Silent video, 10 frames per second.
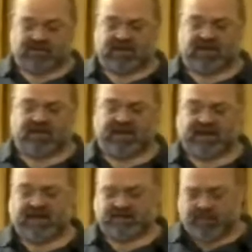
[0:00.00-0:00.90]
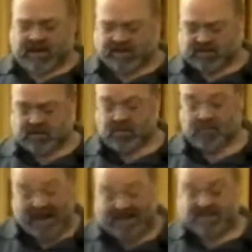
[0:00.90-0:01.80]
so that gets passed
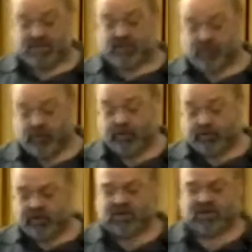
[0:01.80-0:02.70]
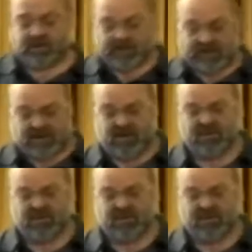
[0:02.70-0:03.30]
through to the customer.